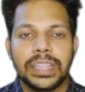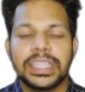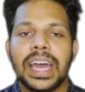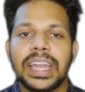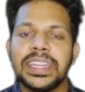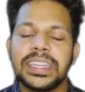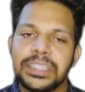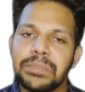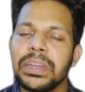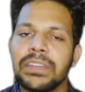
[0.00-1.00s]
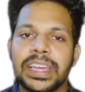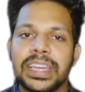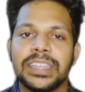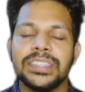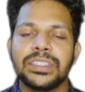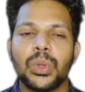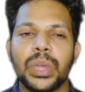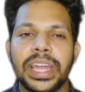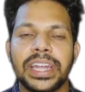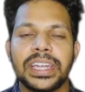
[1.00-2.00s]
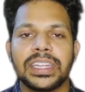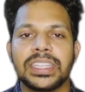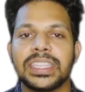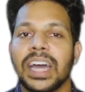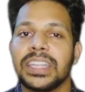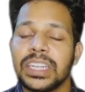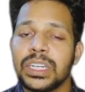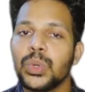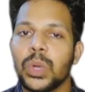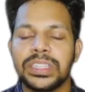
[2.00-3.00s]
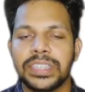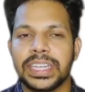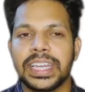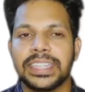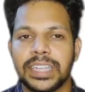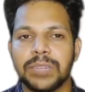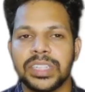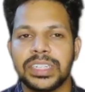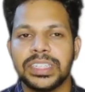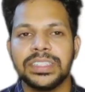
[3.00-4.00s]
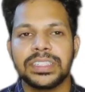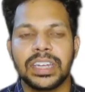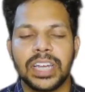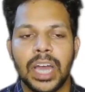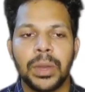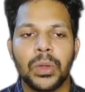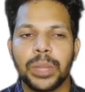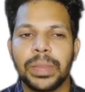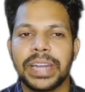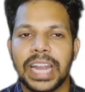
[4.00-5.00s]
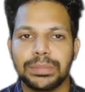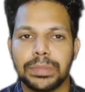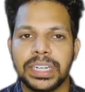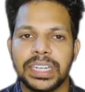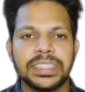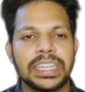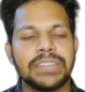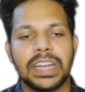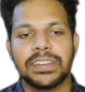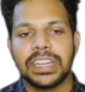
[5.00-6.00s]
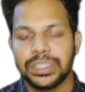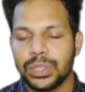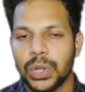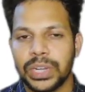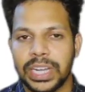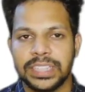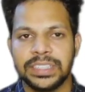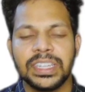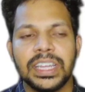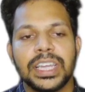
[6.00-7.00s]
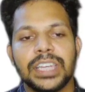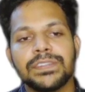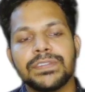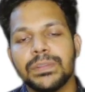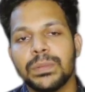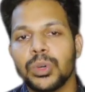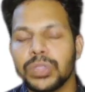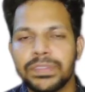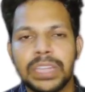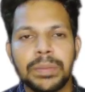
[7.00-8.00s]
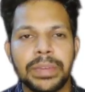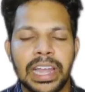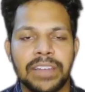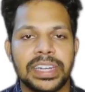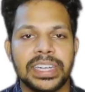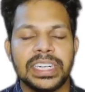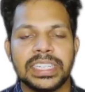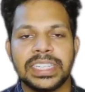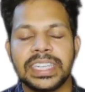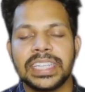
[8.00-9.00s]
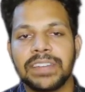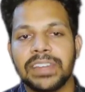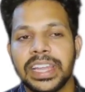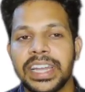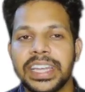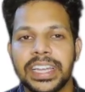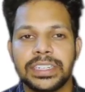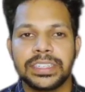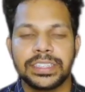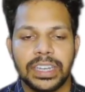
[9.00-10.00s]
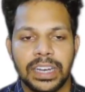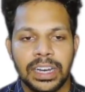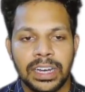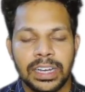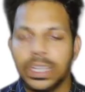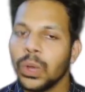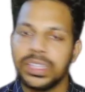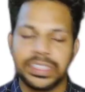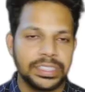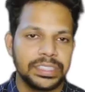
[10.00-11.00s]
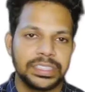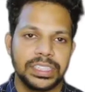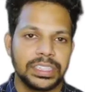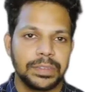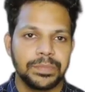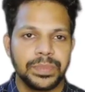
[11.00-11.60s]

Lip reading: The another simple way is to look at the other two cholestatic enzymes, that is gamma glutamyl transpeptidase and 5-nucleotidase. If both of them are elevated, then that will indicate cholestasis here.